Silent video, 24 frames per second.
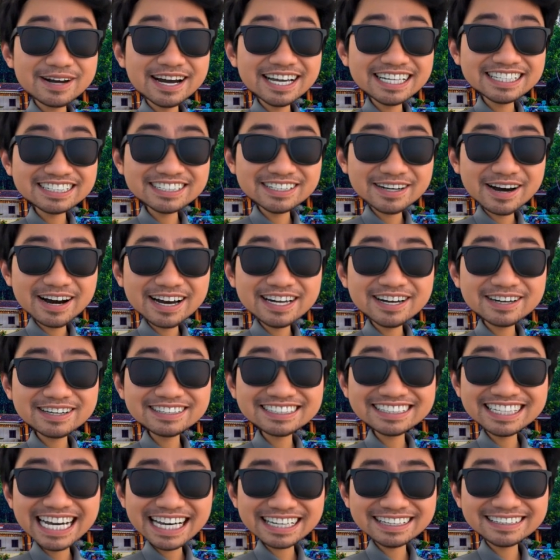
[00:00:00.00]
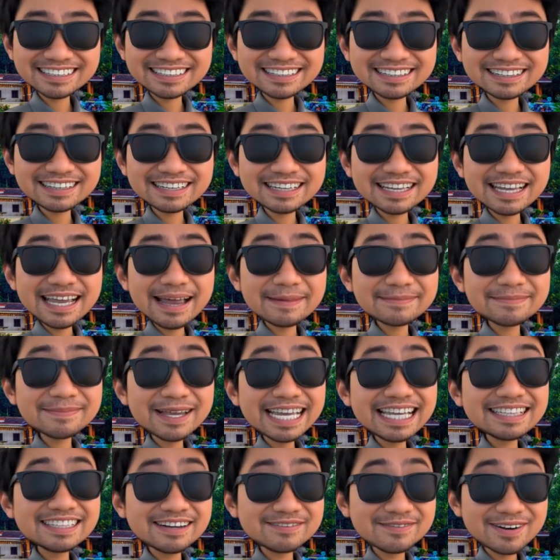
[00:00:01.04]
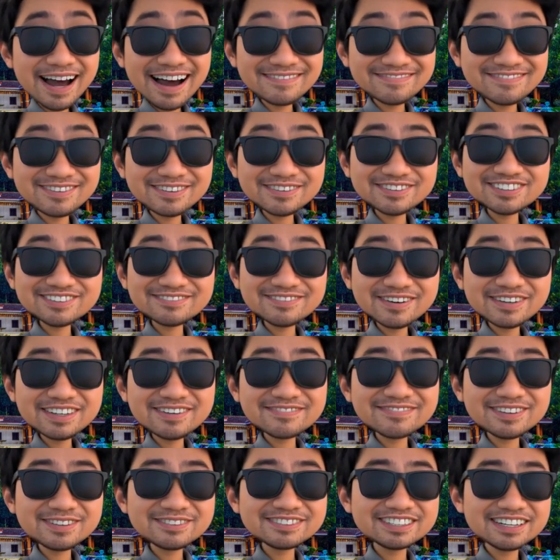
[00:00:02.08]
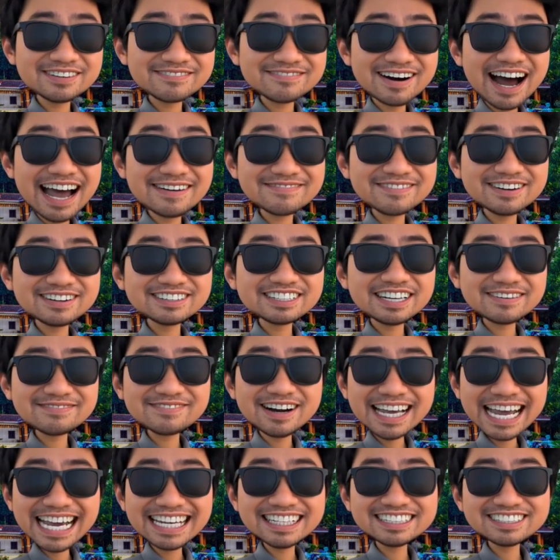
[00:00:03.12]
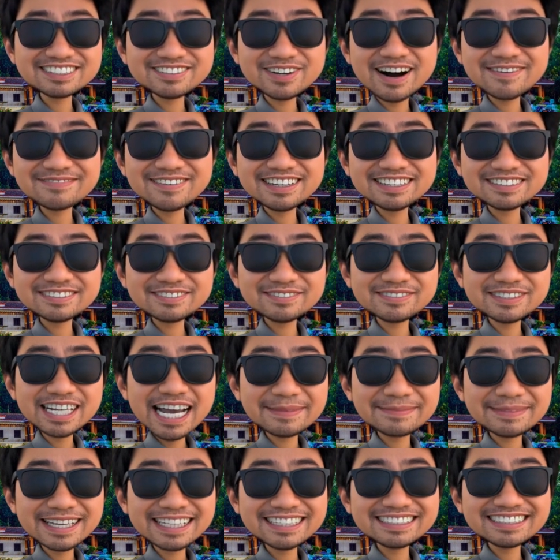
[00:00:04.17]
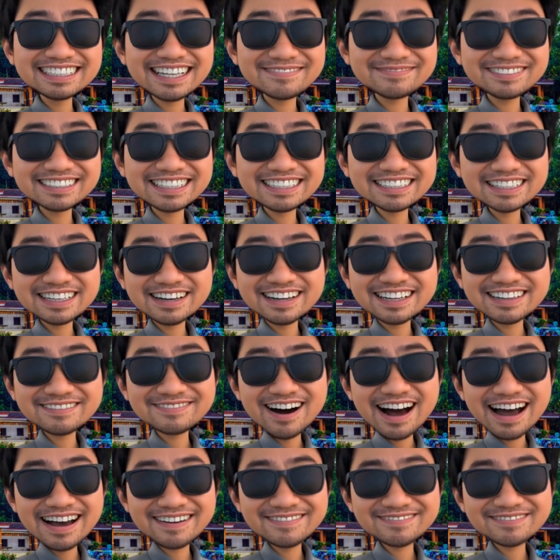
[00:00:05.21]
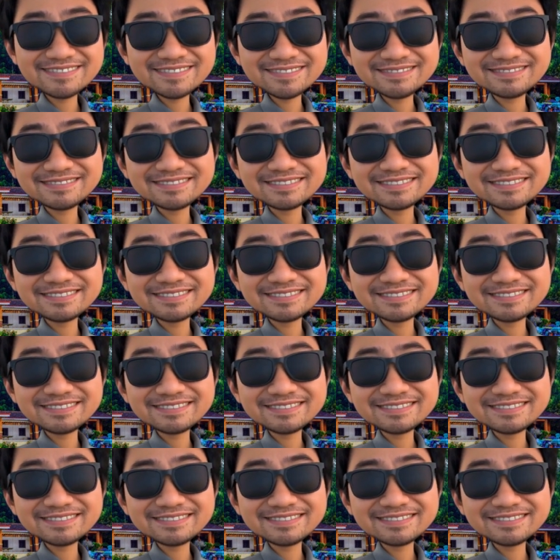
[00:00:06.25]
a historical site, being the refuge for the few survivors of a catastrophic tsunami in 1735.